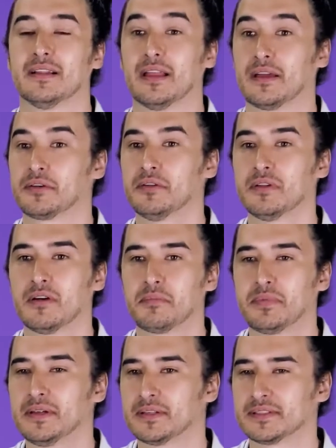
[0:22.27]
Like all our
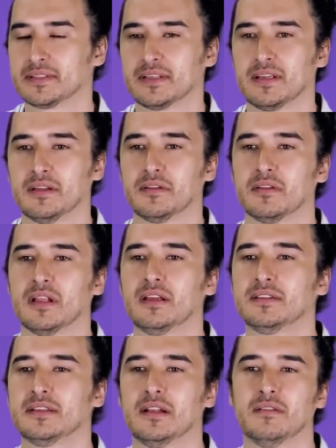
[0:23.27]
peers in the
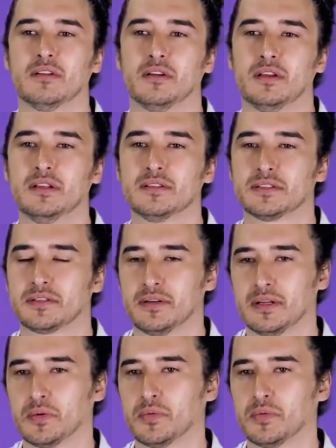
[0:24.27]
online delivery industry,